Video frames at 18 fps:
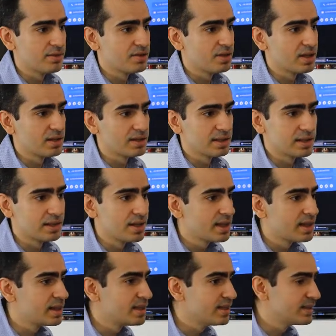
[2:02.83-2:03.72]
you can
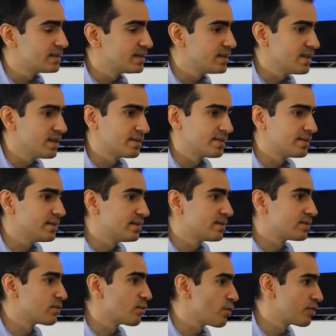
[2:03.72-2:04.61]
clearly see it's
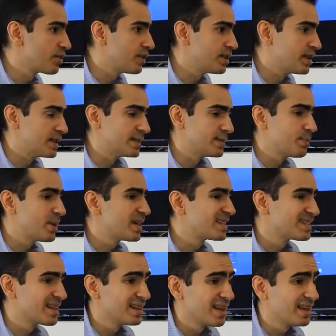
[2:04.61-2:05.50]
distorted, it's
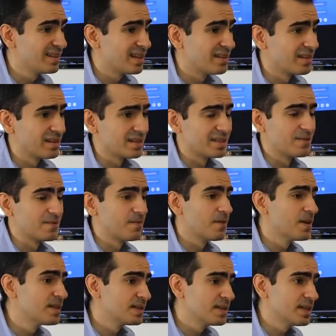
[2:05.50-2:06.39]
pixelated, it's
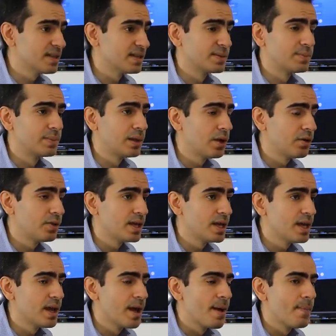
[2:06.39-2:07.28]
fuzzy, it's
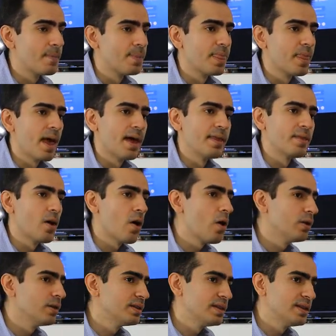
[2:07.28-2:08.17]
blurry, and
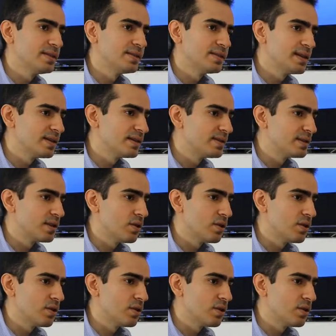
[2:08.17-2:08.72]
all these things,